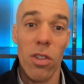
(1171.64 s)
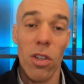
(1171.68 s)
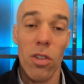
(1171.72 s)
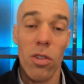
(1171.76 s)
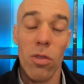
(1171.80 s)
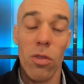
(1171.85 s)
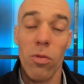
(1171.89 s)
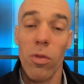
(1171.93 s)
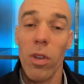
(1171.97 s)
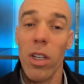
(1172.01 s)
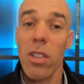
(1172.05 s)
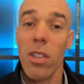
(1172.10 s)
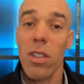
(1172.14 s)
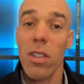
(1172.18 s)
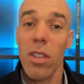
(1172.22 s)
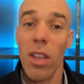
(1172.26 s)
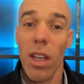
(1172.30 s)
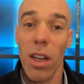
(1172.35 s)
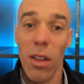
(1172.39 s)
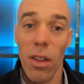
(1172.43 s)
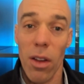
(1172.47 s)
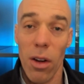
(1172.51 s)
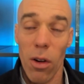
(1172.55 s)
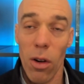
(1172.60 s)
risks
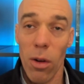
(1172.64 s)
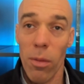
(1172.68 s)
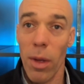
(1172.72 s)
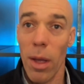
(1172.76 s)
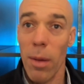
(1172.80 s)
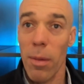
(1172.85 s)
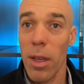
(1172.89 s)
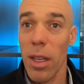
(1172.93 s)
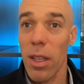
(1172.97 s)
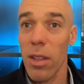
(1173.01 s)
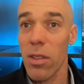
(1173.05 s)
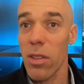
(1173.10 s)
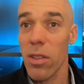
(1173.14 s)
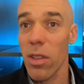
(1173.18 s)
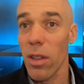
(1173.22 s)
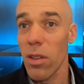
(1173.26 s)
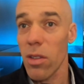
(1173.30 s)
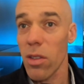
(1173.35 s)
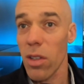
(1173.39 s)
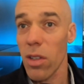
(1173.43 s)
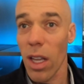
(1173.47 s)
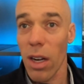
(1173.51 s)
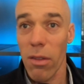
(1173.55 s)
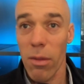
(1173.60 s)
kind of there, or maybe so
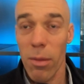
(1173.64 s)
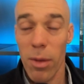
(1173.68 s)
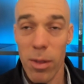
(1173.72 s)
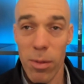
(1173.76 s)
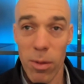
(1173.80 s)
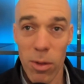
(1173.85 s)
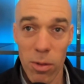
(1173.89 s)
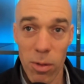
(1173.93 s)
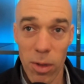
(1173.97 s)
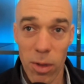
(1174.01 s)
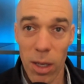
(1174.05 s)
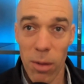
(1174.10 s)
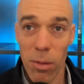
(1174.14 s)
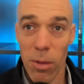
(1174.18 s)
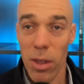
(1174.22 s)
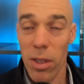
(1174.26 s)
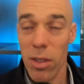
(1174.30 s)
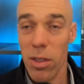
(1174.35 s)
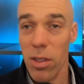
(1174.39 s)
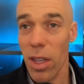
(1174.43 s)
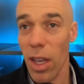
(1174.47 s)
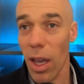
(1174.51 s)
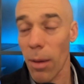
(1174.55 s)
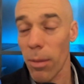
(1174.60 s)
there's a kind of a mix between where
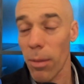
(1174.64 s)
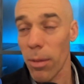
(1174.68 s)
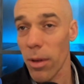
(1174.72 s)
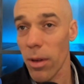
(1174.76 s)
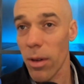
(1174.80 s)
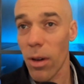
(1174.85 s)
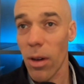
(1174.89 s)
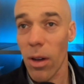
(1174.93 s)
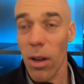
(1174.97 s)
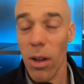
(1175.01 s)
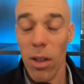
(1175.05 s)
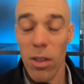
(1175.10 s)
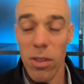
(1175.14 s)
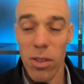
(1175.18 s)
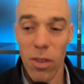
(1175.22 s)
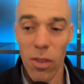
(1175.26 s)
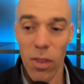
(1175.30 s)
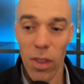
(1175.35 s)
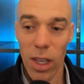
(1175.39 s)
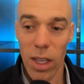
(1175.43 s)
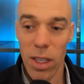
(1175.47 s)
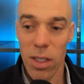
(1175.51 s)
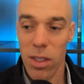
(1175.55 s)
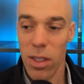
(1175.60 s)
there's capital calls and
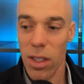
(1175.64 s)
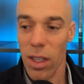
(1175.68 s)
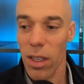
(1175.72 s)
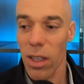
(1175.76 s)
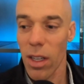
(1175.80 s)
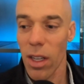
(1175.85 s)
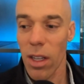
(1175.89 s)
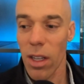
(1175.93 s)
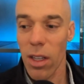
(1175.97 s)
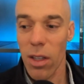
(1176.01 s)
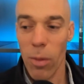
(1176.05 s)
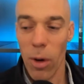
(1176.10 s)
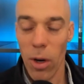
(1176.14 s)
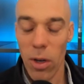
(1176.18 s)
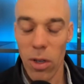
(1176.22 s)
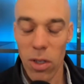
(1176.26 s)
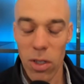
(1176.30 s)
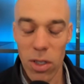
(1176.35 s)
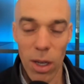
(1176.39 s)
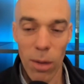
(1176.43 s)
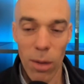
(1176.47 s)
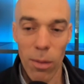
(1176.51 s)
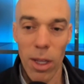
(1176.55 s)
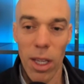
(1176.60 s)
things that
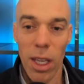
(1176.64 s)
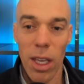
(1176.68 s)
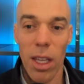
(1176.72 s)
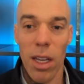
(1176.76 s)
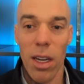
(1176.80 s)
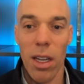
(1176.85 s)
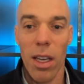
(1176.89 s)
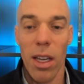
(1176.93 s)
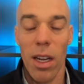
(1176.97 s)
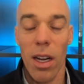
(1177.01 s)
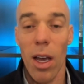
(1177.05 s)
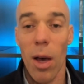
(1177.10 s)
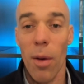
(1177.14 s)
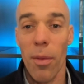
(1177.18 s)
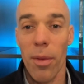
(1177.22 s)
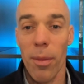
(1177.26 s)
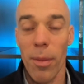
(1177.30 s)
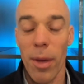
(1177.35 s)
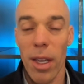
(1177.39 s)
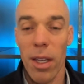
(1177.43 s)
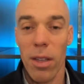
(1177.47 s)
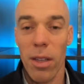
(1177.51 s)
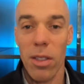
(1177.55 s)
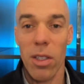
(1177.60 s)
partners coming in and kind of helping
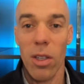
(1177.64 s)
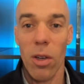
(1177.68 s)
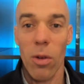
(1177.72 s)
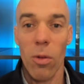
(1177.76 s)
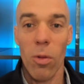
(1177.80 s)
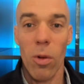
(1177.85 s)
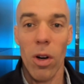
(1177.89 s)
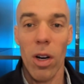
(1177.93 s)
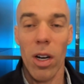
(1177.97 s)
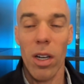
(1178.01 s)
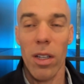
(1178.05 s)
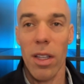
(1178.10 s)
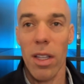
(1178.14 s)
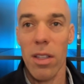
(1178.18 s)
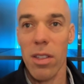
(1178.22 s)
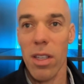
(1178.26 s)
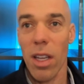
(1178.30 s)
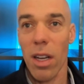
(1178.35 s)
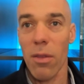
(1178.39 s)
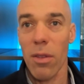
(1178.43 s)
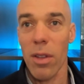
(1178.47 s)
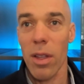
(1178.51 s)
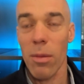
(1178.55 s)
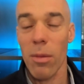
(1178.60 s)
make a deal work, and that's
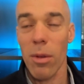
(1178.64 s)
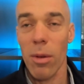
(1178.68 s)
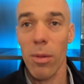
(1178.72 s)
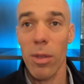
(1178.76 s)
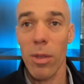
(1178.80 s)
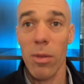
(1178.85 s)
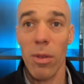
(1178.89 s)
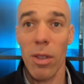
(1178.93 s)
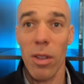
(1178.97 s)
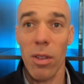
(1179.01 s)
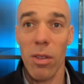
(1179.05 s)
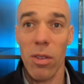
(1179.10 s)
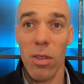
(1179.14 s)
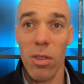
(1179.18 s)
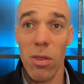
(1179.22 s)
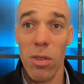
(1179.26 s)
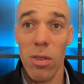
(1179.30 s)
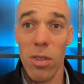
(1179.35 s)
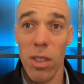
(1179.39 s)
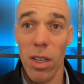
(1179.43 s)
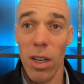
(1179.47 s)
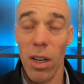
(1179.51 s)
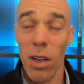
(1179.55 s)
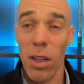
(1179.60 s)
kind of in the middle between those two
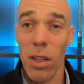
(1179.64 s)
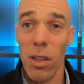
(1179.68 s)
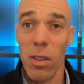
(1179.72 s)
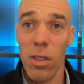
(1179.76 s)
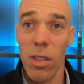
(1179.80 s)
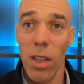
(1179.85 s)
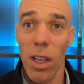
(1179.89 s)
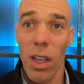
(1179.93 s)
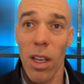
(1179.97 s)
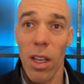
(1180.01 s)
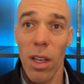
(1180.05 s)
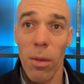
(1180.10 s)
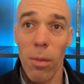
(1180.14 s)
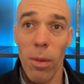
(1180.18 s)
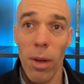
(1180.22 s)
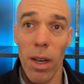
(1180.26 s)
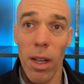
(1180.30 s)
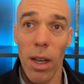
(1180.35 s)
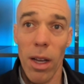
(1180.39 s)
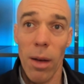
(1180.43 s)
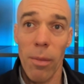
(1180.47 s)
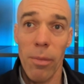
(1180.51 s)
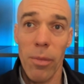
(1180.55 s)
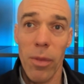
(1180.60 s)
scenarios. But
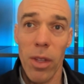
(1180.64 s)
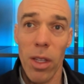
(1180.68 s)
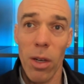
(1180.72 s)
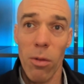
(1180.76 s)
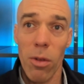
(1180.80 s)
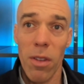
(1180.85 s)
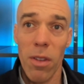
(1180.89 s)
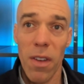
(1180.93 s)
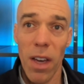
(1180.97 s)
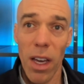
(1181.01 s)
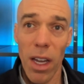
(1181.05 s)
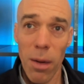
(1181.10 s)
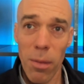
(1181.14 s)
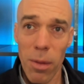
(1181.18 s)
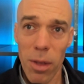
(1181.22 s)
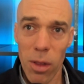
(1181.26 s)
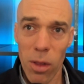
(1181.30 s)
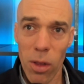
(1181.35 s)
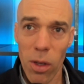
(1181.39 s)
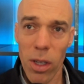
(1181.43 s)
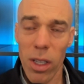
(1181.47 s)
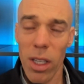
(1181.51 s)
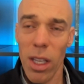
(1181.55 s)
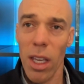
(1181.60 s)
we've kind of been
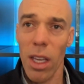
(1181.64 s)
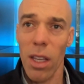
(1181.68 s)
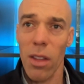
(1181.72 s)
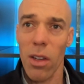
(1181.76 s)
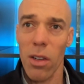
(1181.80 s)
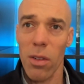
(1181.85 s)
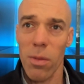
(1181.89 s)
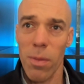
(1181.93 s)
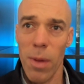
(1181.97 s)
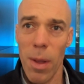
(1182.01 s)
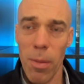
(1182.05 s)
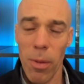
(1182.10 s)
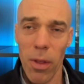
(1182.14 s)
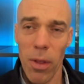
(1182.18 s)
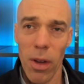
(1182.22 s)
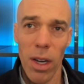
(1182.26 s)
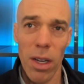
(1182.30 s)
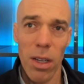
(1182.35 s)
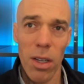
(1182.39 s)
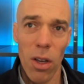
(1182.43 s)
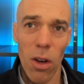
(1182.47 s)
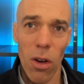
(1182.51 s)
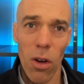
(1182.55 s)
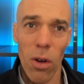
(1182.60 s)
looking. There's people that I
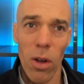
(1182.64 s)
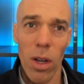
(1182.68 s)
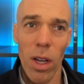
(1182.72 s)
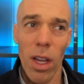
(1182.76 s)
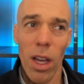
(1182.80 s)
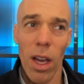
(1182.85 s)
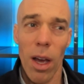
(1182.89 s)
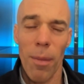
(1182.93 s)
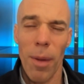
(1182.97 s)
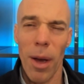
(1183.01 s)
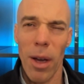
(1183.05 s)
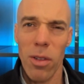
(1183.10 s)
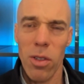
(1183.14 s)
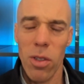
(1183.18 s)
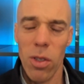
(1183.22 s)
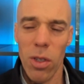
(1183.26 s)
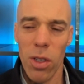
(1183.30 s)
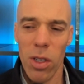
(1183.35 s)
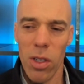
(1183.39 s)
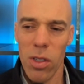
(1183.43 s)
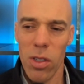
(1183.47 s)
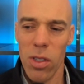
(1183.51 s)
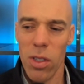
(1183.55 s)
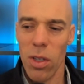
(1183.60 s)
know about 2
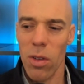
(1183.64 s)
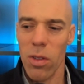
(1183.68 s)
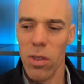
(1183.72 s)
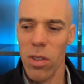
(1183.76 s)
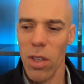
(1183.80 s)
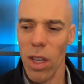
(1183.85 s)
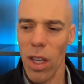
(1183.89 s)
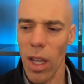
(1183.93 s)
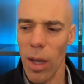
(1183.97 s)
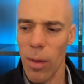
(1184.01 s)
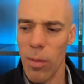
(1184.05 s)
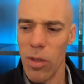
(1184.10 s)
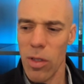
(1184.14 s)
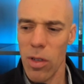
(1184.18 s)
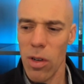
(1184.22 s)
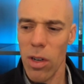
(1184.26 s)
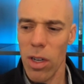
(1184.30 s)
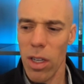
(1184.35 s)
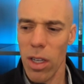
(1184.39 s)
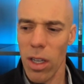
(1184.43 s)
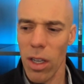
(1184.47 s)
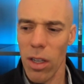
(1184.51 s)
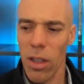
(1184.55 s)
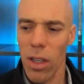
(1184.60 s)
years ago say, "Hey, I'm
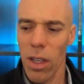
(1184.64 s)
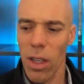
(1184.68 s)
starting